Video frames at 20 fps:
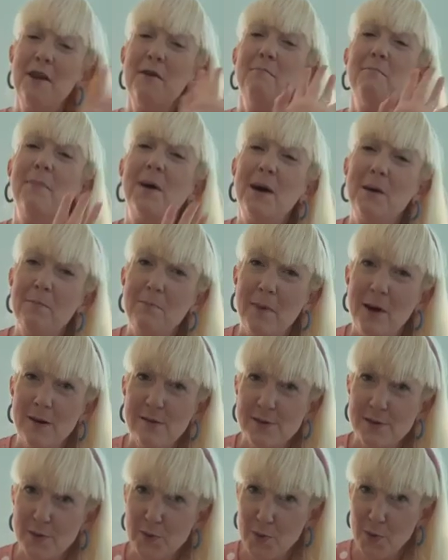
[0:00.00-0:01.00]
My
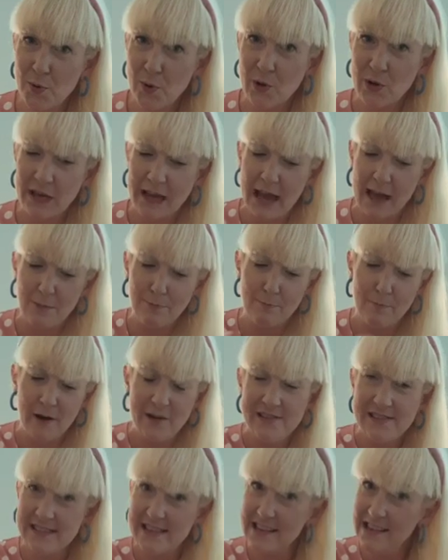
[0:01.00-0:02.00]
most worn and
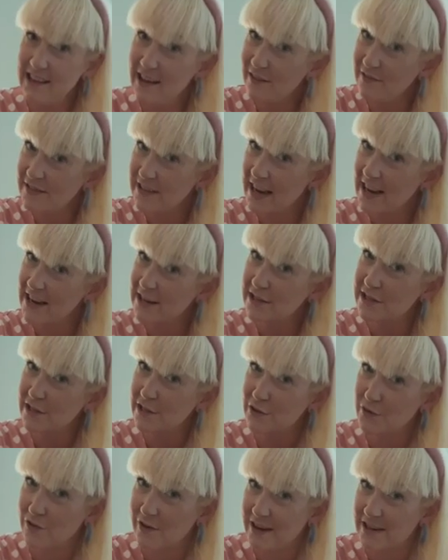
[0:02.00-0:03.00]
most loved and
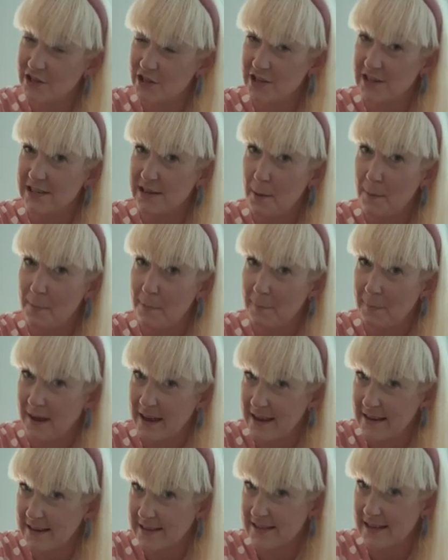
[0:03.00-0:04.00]
treasured
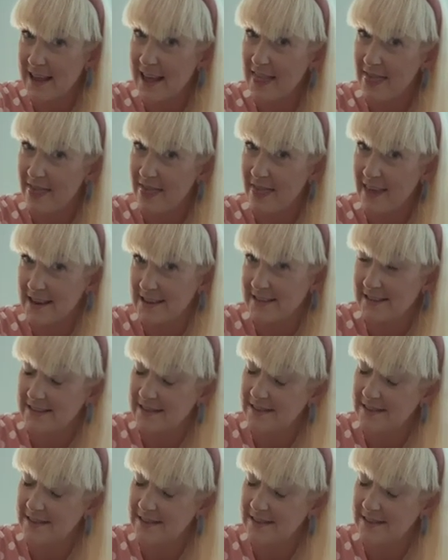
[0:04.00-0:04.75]
makes this